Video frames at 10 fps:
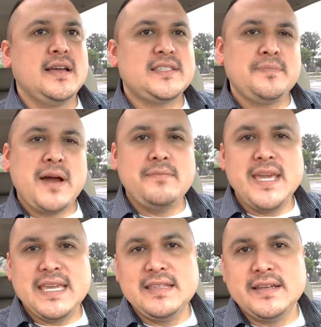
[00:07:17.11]
it's about
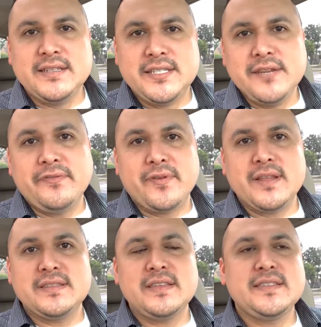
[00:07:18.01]
making a difference.